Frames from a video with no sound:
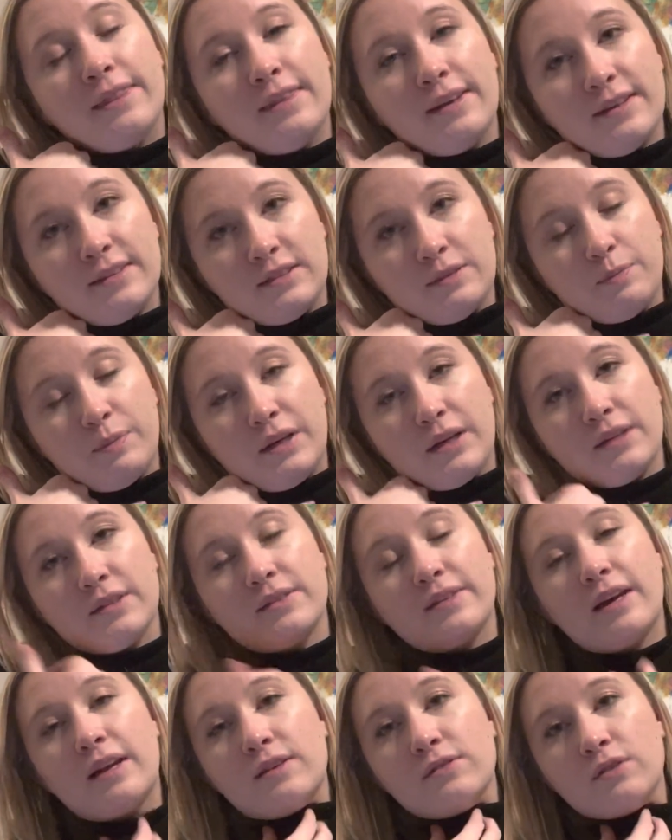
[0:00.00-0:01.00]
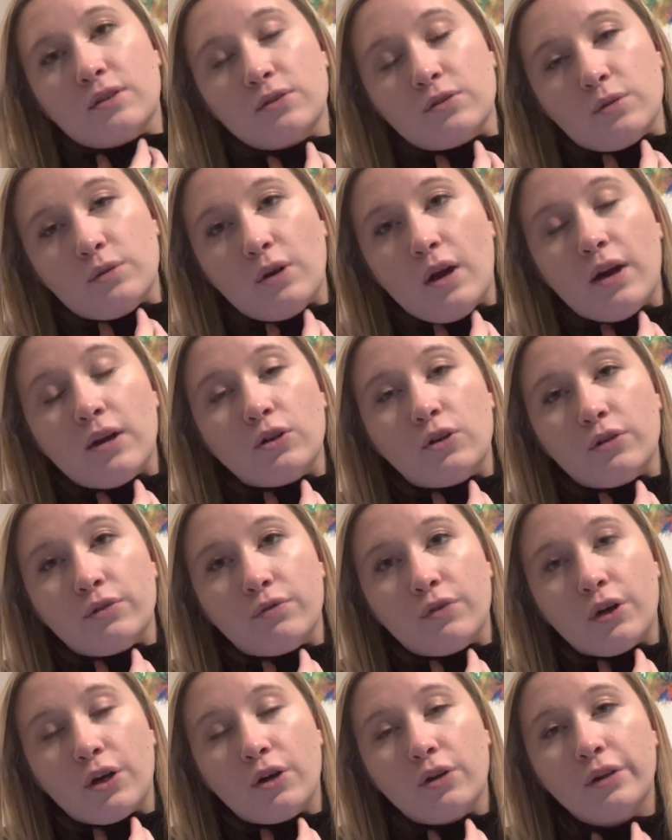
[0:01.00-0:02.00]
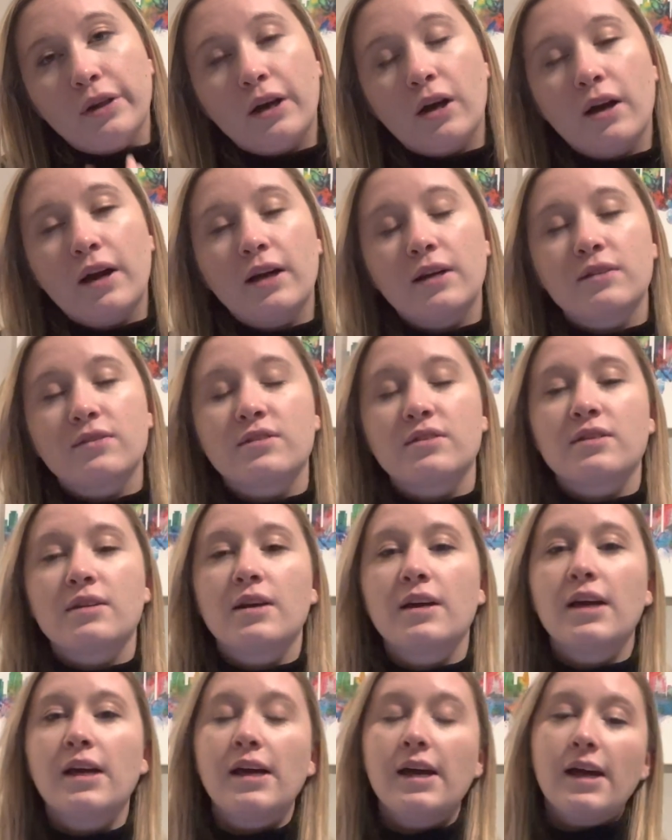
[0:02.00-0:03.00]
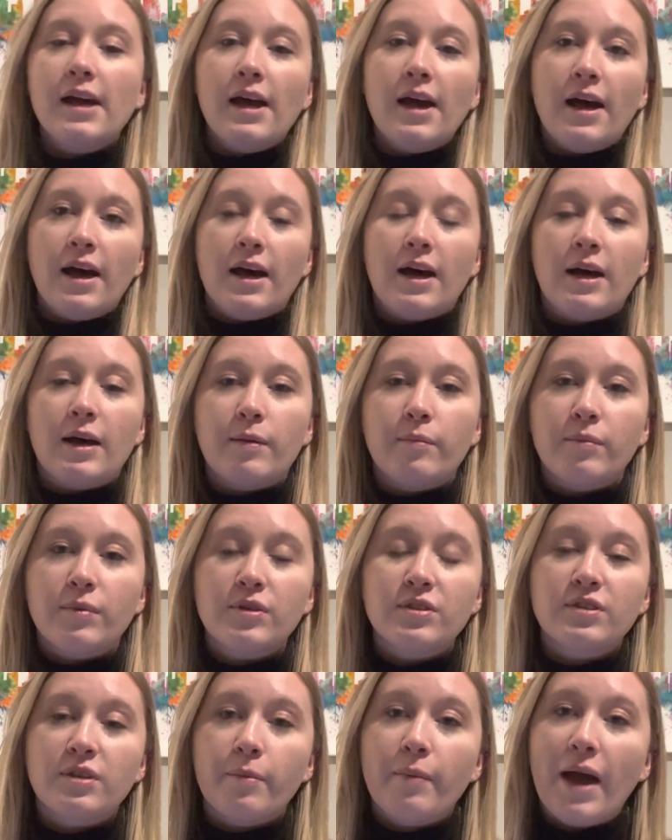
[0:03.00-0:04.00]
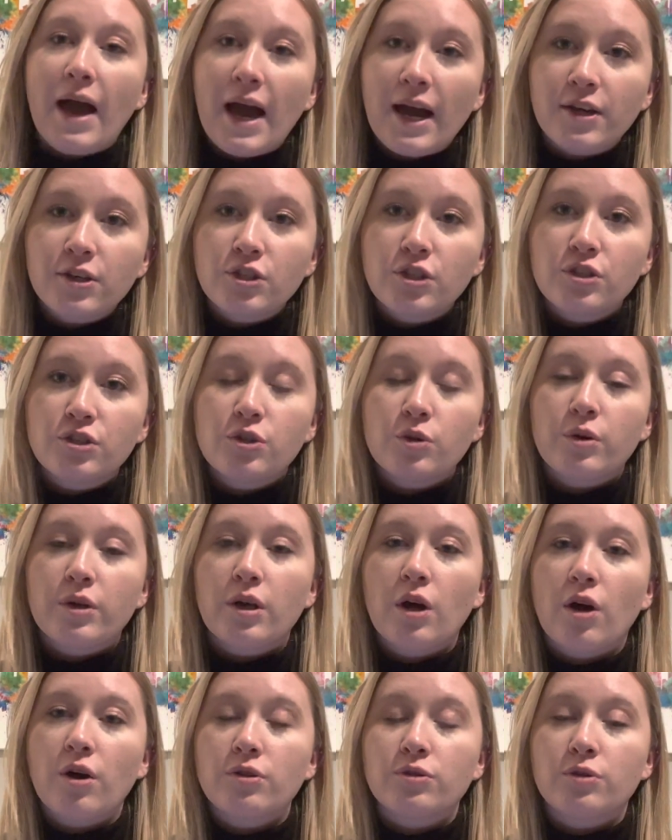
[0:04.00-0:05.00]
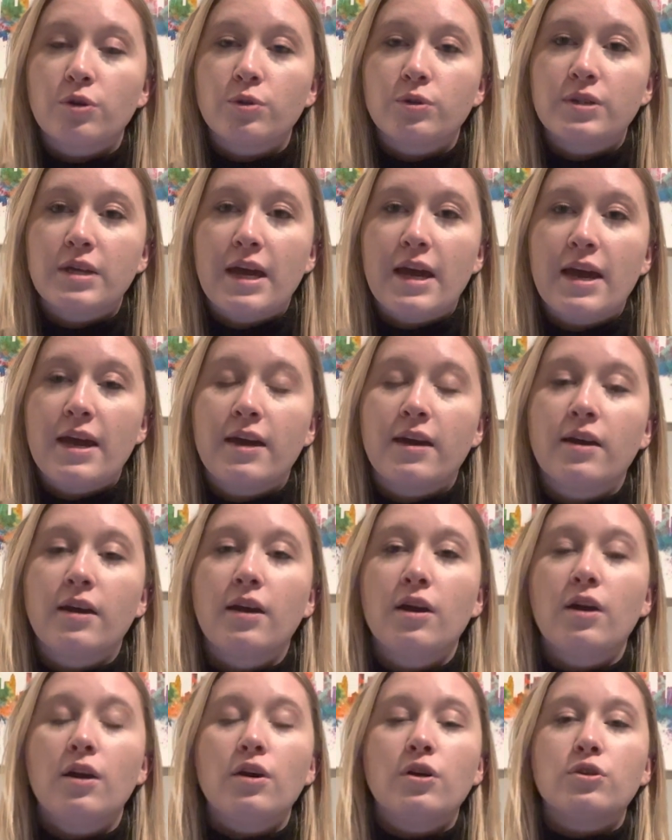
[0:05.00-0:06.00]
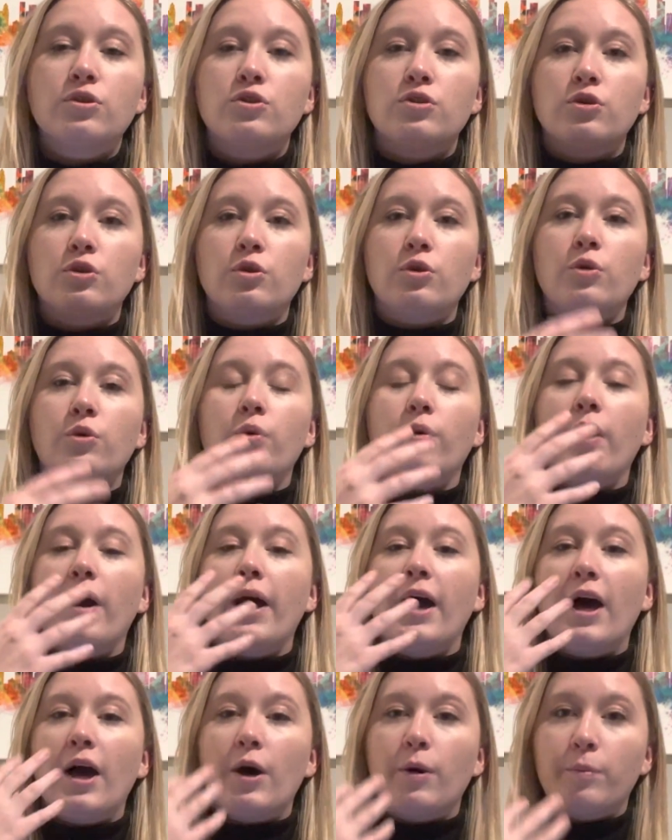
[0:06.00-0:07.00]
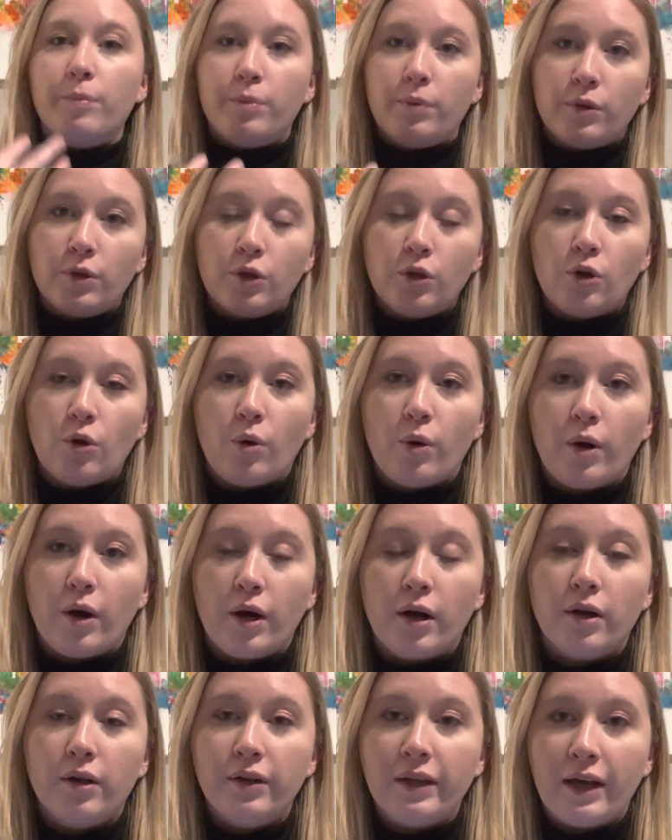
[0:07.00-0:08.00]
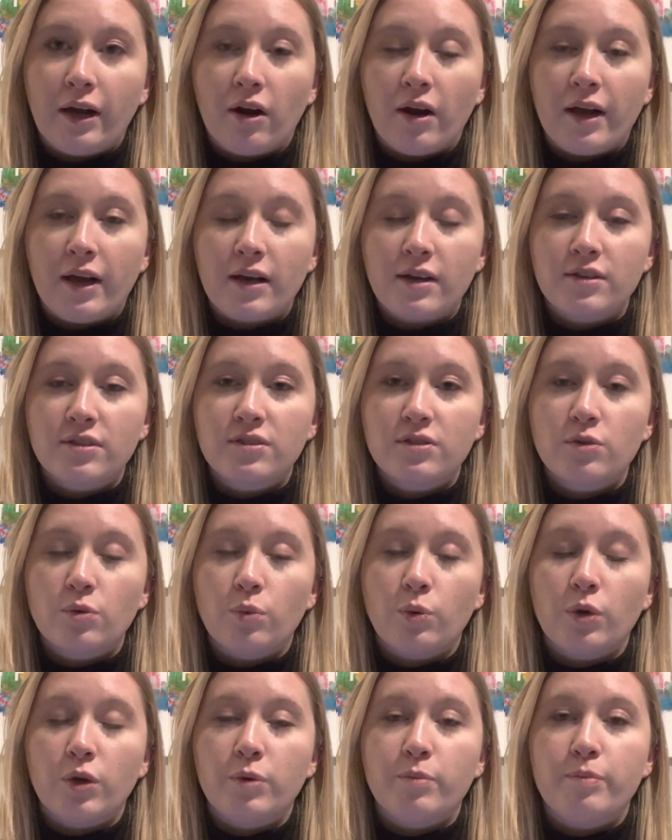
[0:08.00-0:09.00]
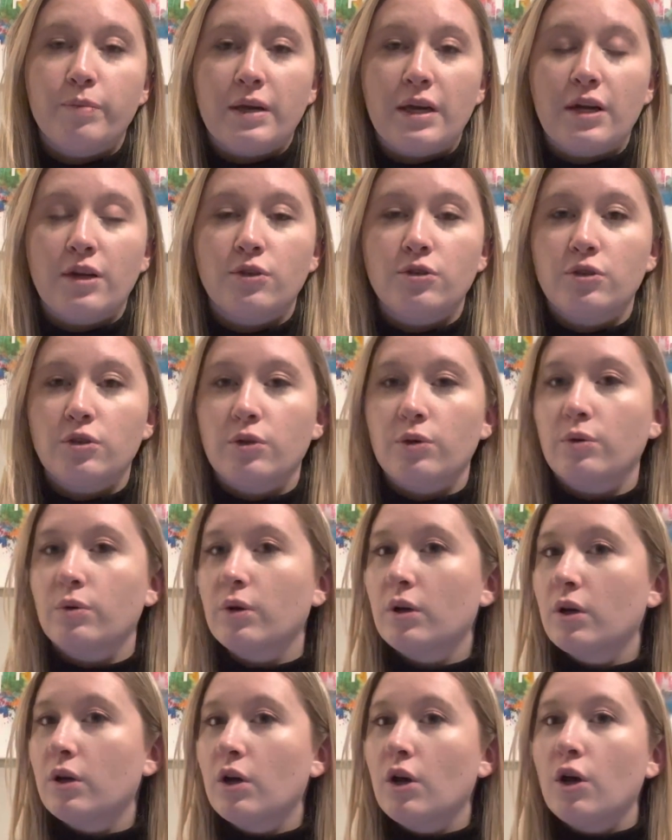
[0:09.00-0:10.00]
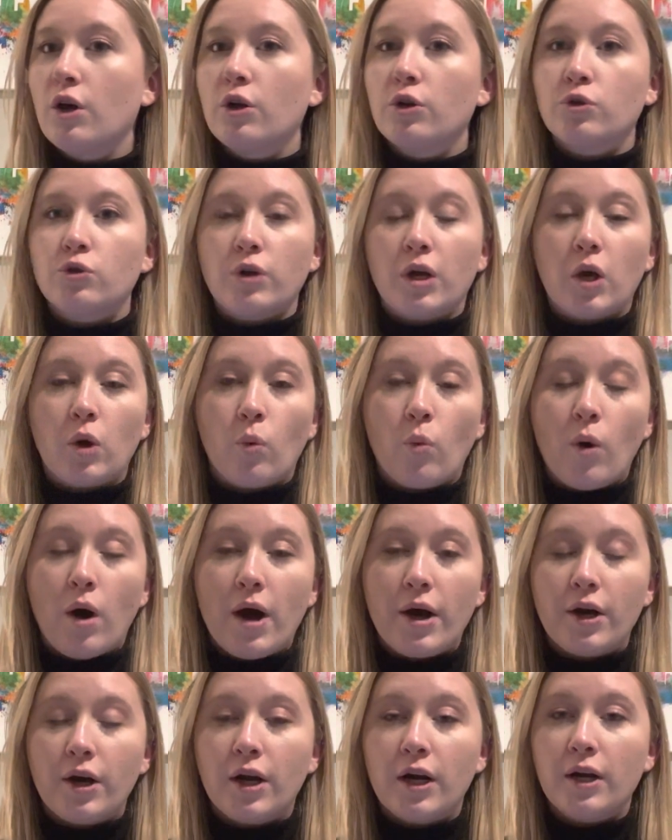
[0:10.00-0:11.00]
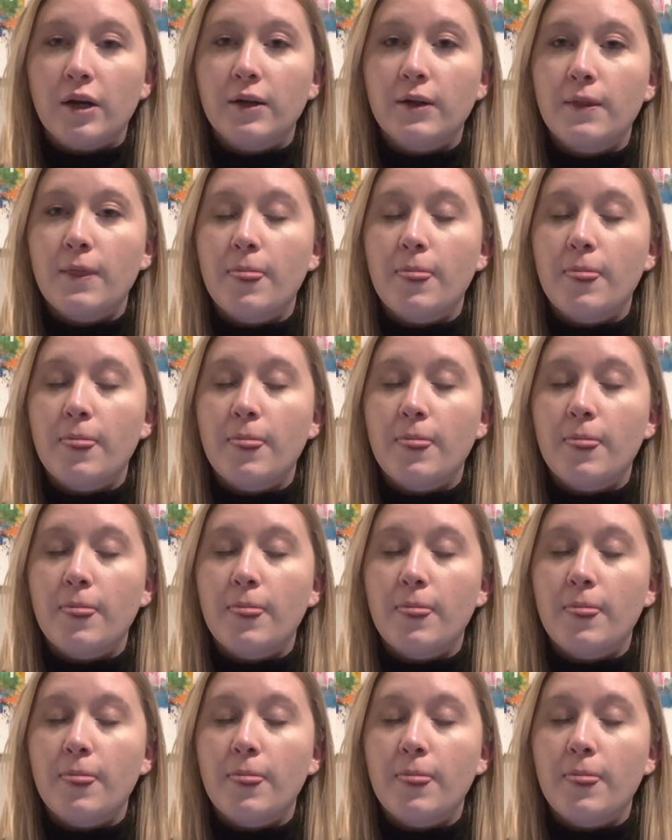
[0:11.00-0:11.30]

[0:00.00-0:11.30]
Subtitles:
this because that is also not good for your larynx. Some actions you can also take to help your larynx would be to drink water,